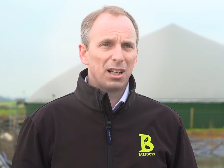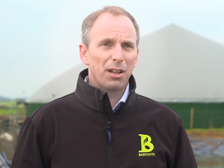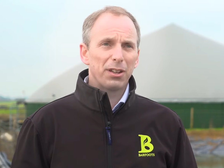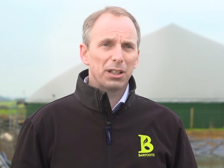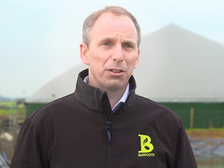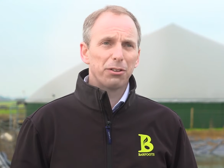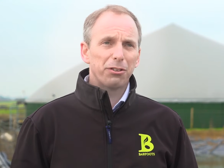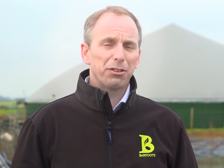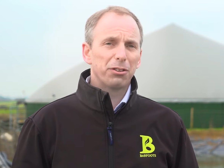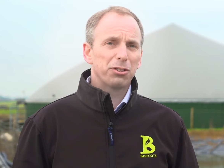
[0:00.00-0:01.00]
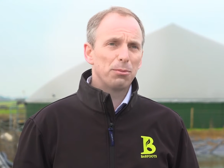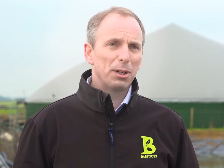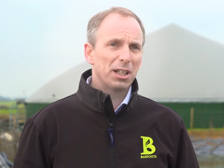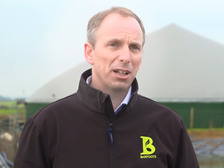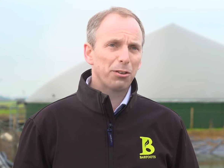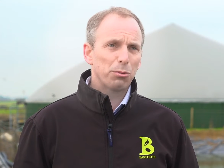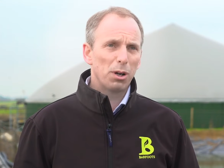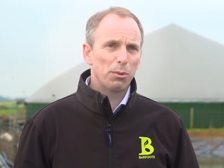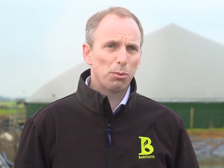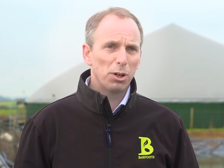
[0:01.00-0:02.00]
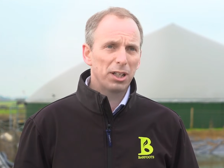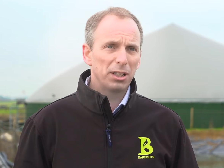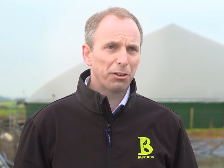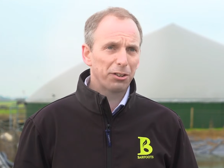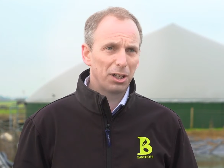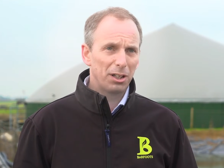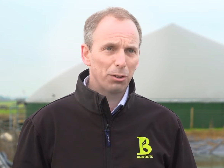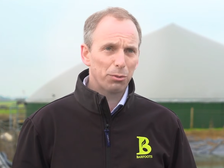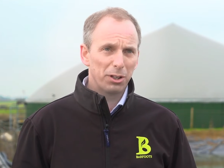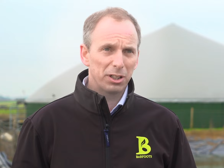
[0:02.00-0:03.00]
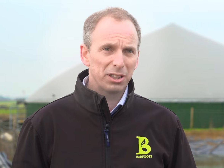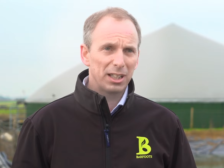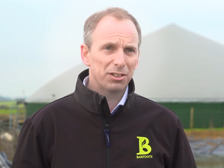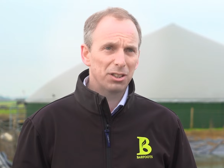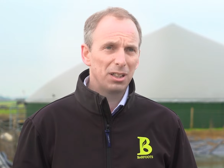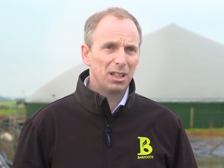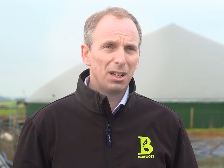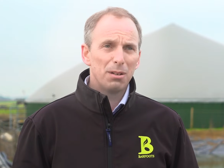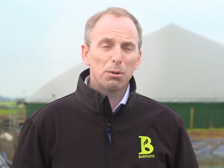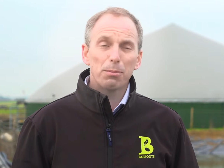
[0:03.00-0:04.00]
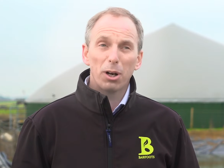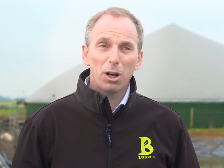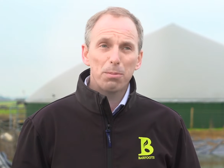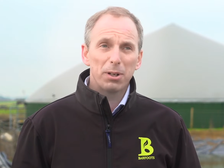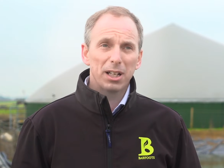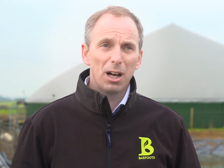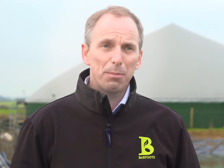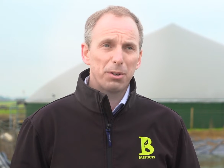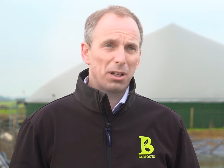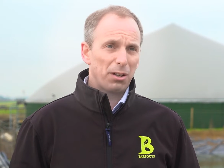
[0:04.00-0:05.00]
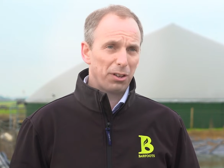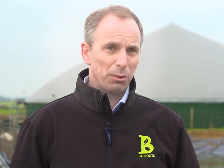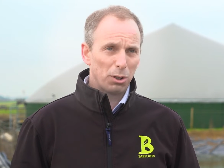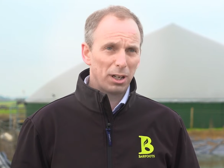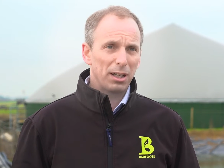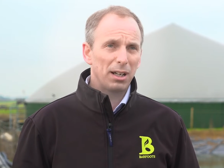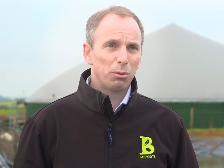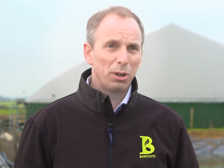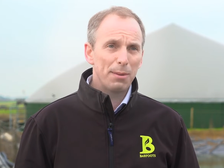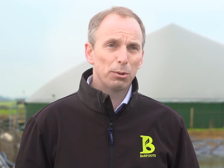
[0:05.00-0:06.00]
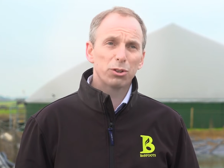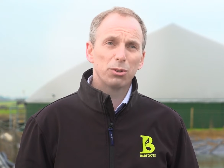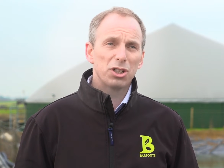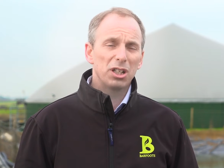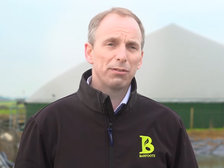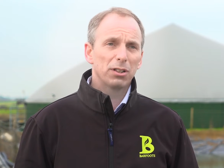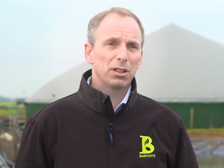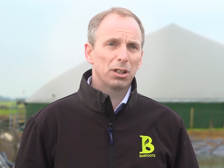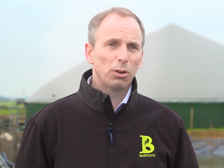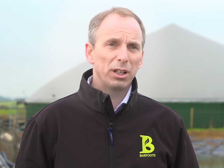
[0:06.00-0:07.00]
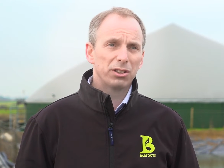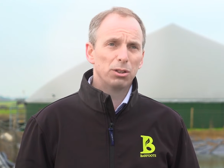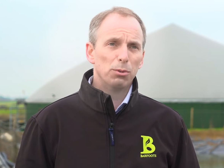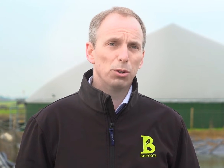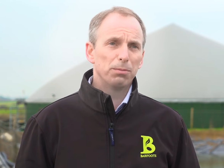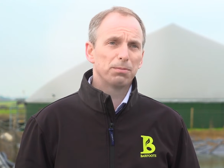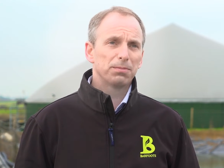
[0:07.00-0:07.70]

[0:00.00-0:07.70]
I think there's too many cases where we're working in silos with our data, but by opening up, I think we're able to achieve a great deal more.